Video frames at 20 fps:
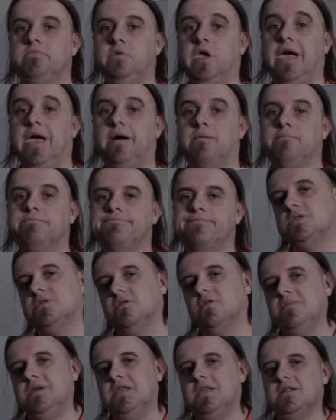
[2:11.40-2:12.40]
Yeah.
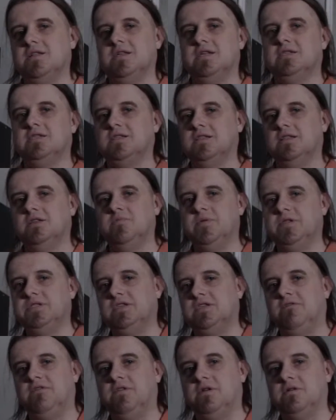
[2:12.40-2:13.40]
So immediately it's a little bit
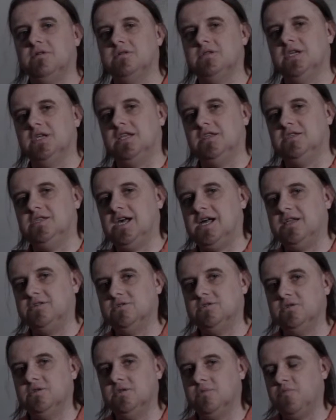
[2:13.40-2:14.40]
difficult to get
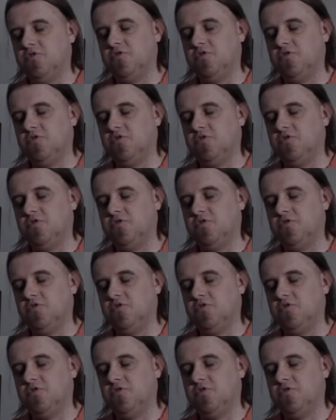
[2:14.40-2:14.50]
attached to the